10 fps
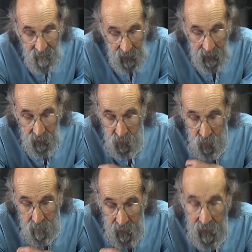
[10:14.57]
And to
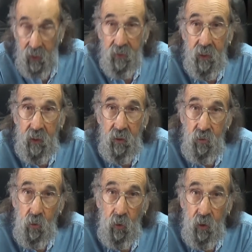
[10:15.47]
me, I think it's
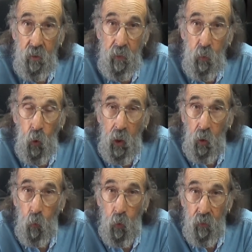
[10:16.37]
going to be
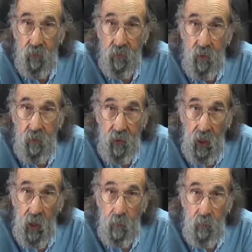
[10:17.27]
well worth the
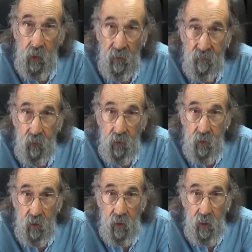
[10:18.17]
time and effort.
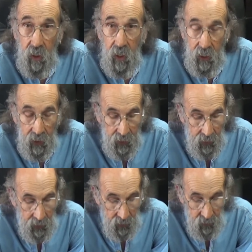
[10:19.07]

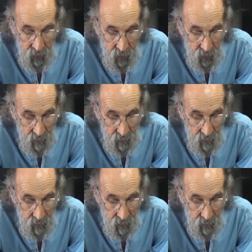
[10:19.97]
And